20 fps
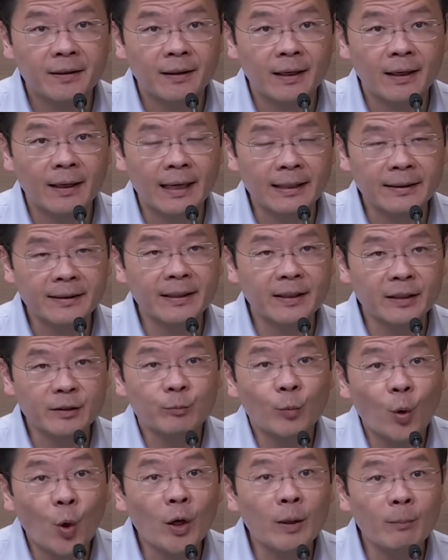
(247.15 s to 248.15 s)
Right? I think it's
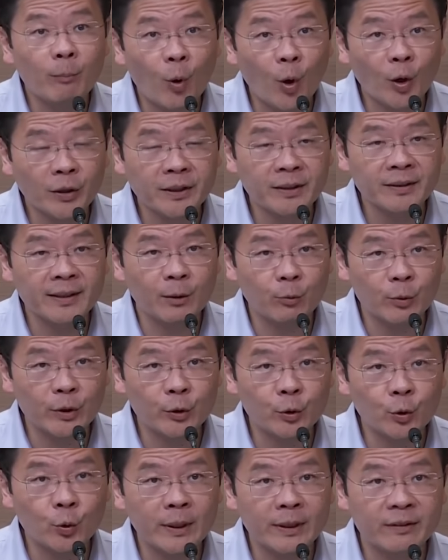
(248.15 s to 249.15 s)
more important that we
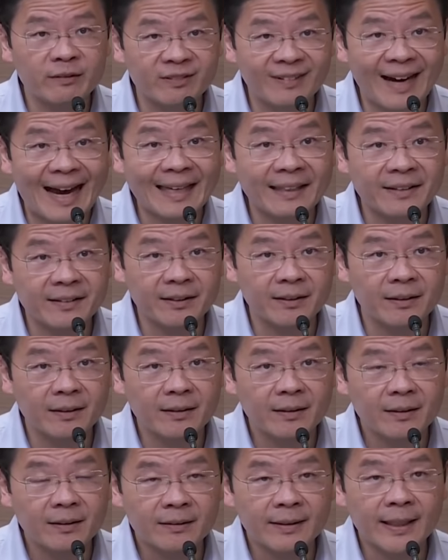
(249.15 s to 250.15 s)
do it right
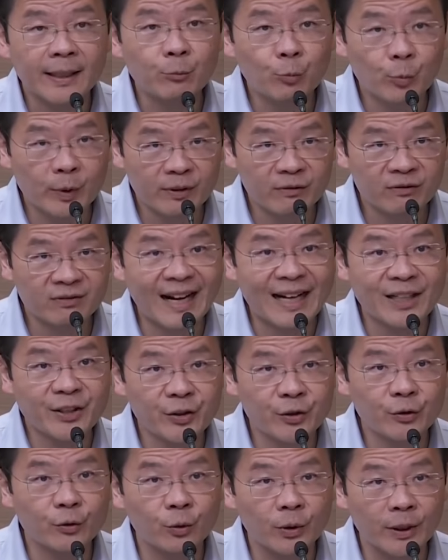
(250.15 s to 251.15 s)
than we
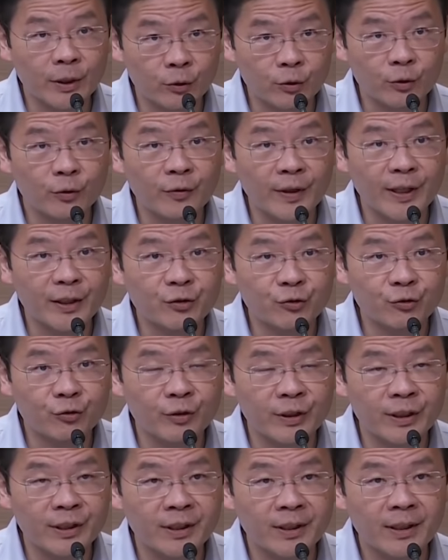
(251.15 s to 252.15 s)
rush into phase
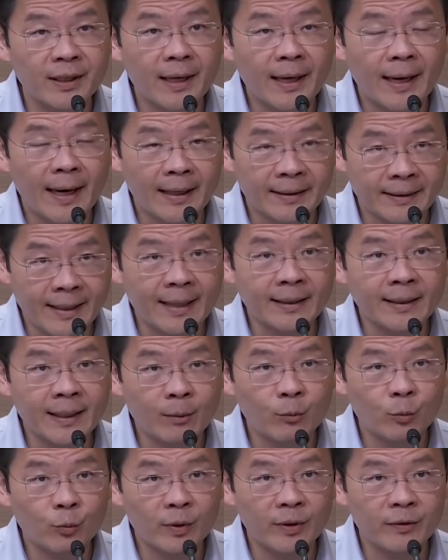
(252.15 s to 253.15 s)
3 and end
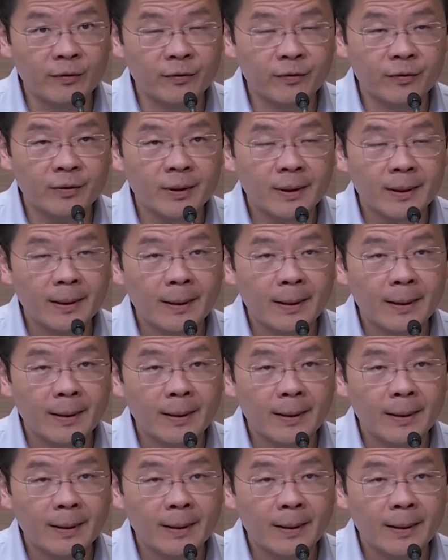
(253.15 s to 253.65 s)
up with